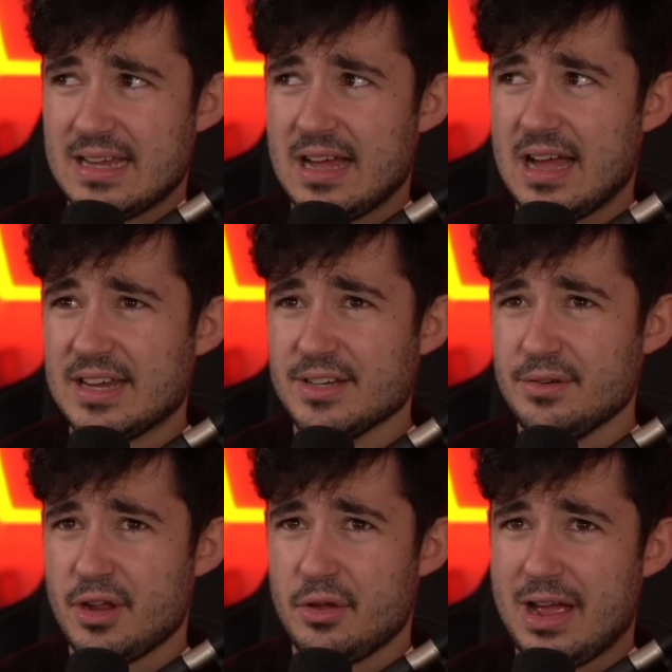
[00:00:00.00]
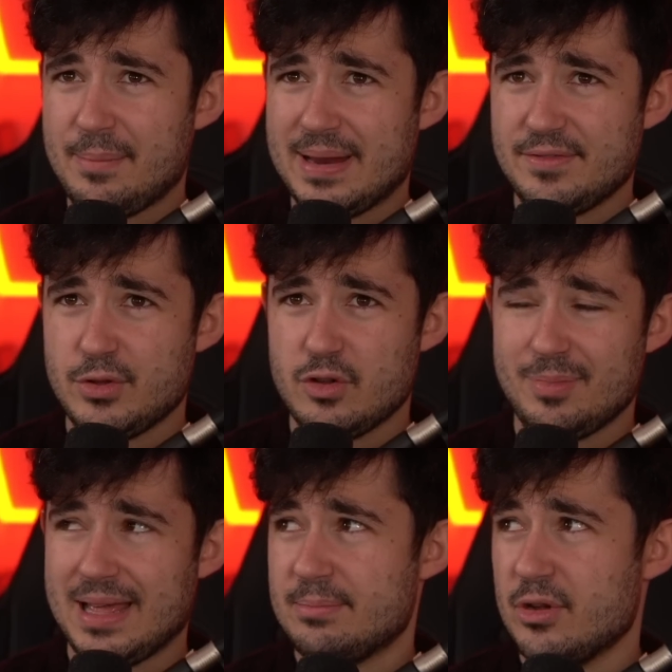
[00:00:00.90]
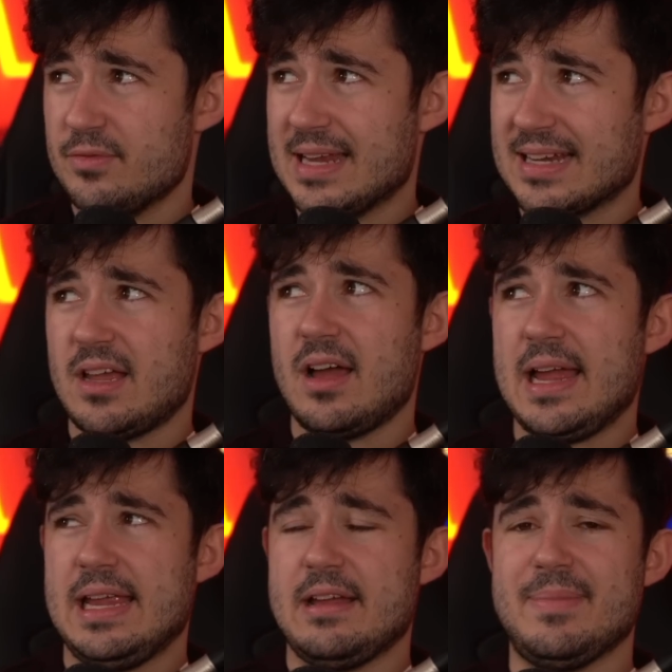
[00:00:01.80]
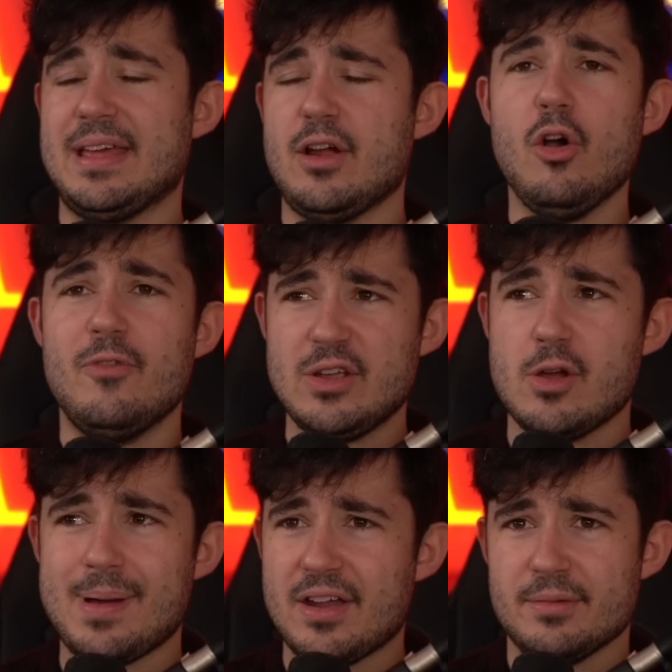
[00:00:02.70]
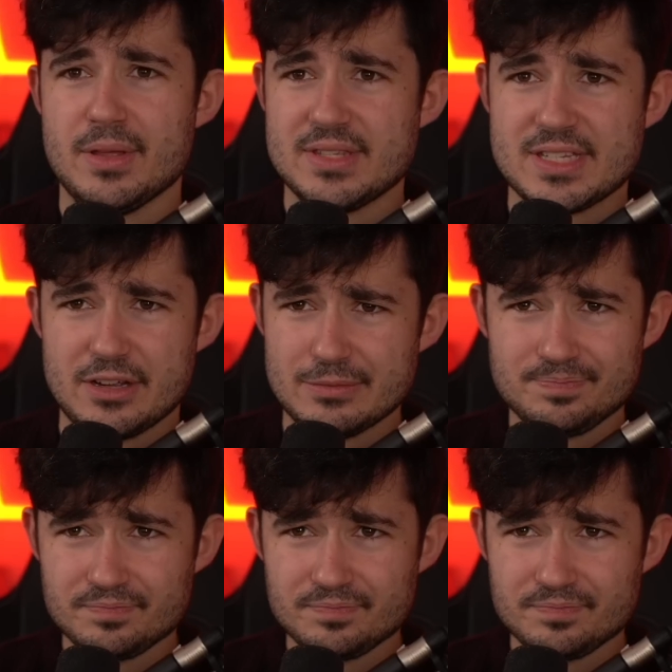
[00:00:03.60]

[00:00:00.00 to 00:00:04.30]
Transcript: I don't know how many of you have played move decks. I made a whole video about it months ago.